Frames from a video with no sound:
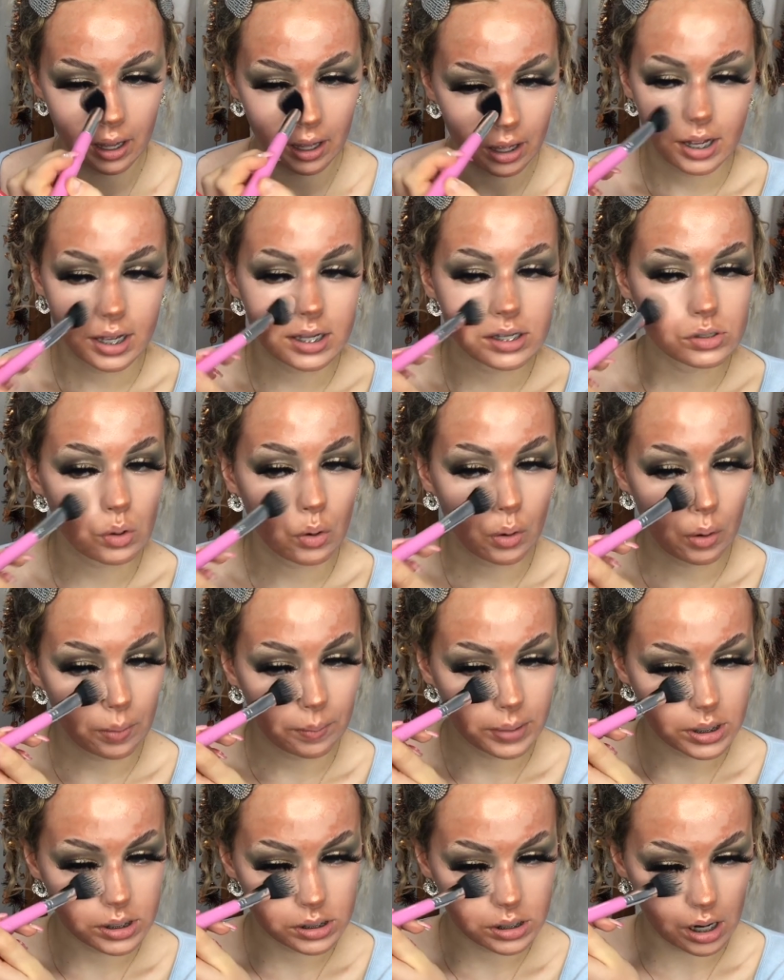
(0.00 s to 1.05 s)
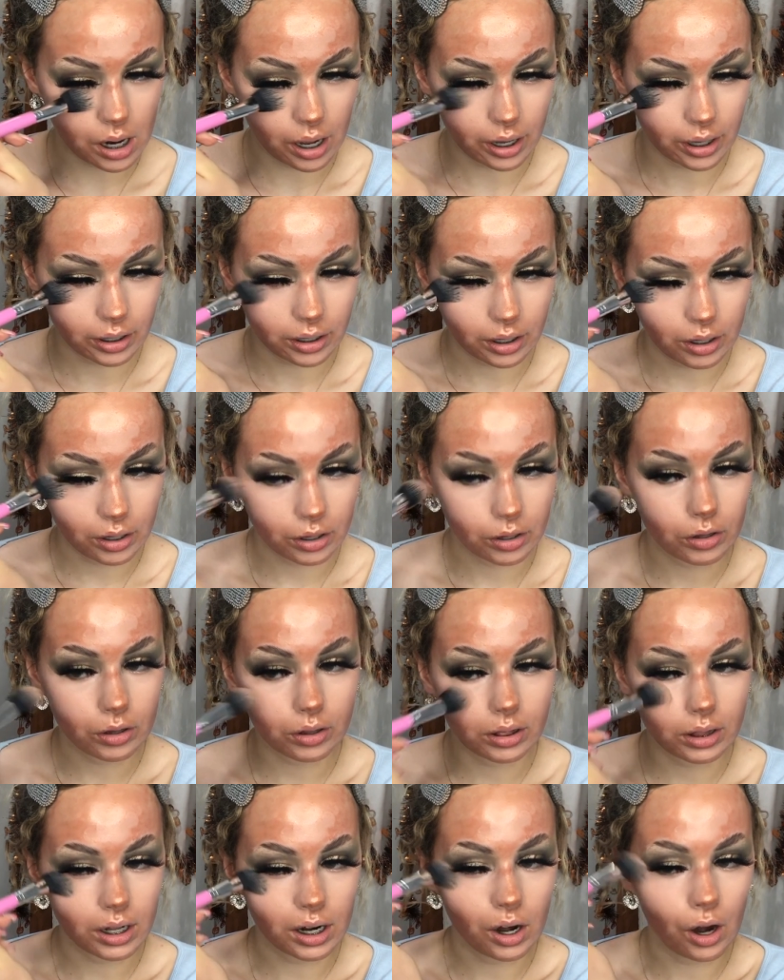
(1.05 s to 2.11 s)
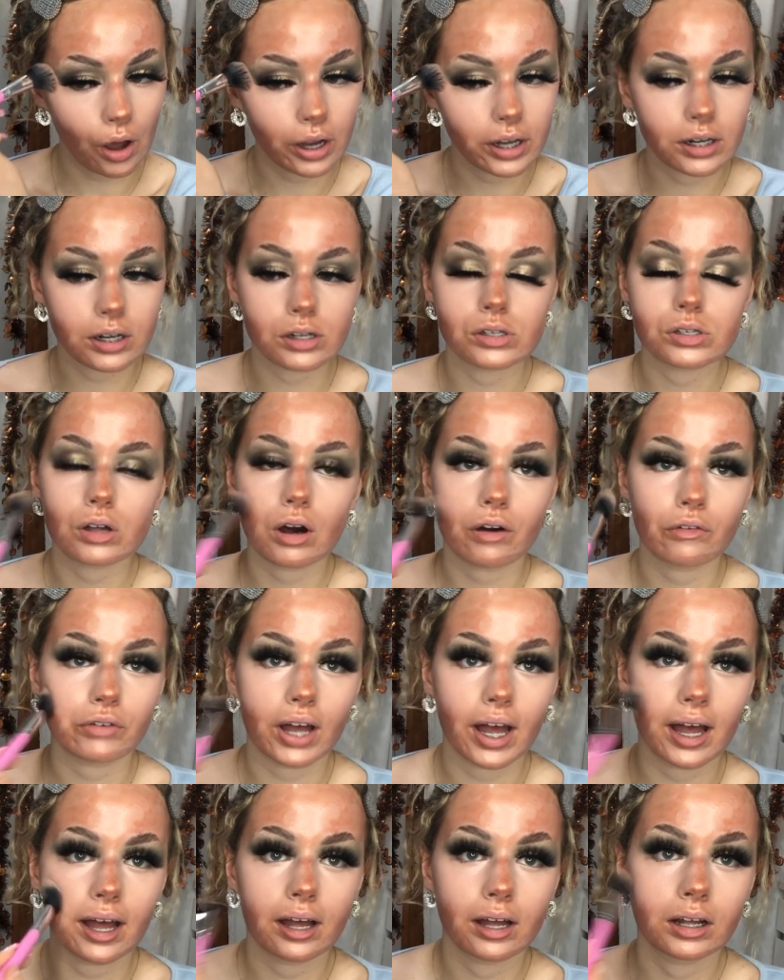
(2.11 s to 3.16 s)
It's almost like the lightness of it.